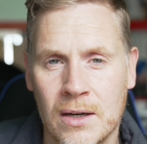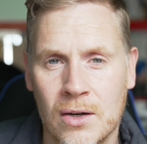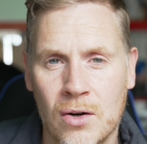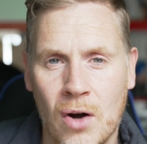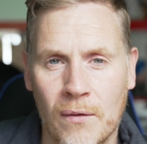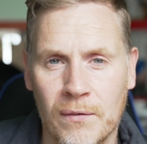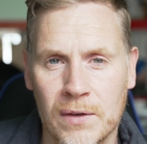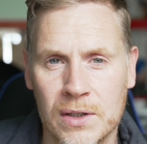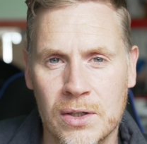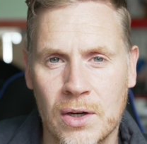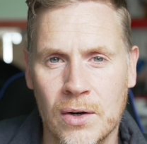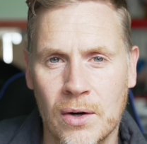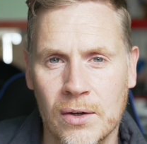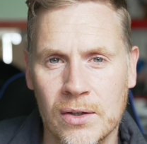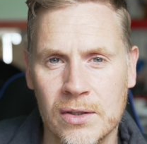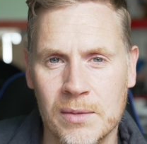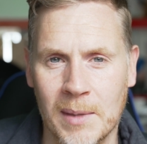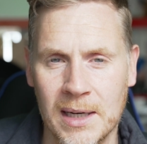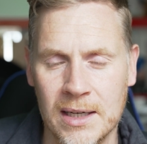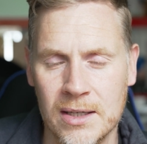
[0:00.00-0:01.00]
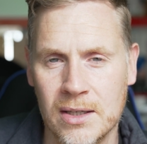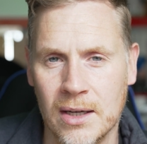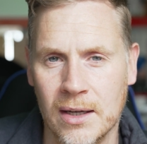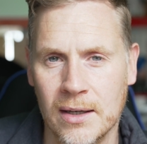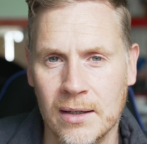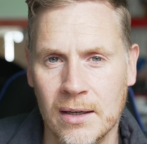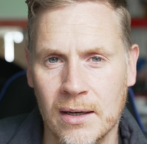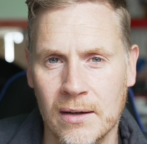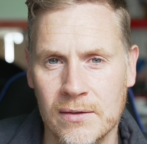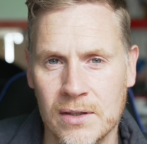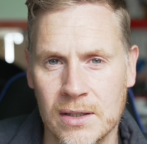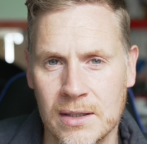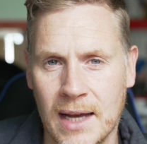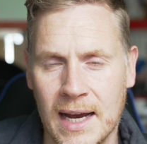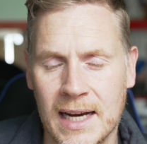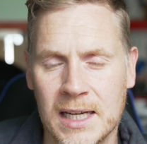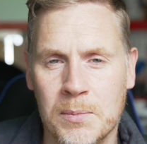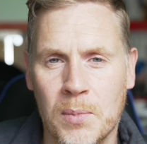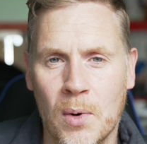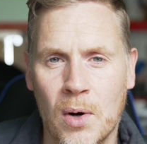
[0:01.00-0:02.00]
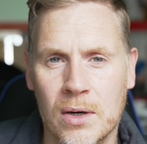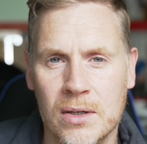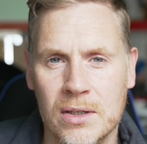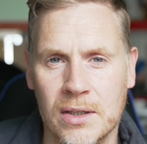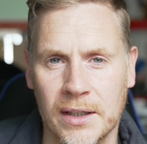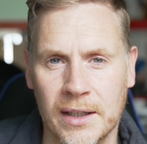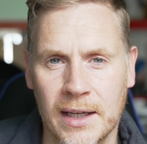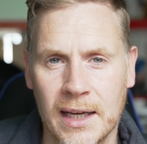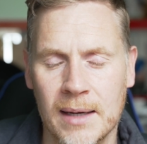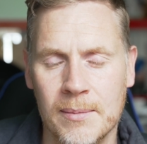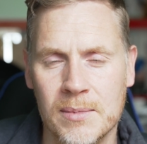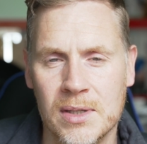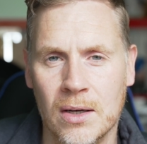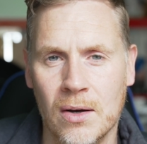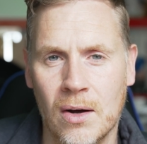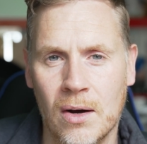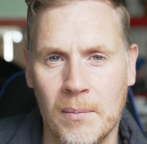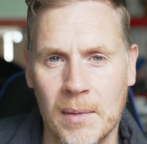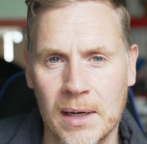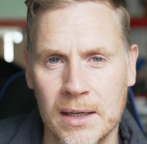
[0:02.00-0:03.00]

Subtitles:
conference calls. My son loves his Xbox and games a lot.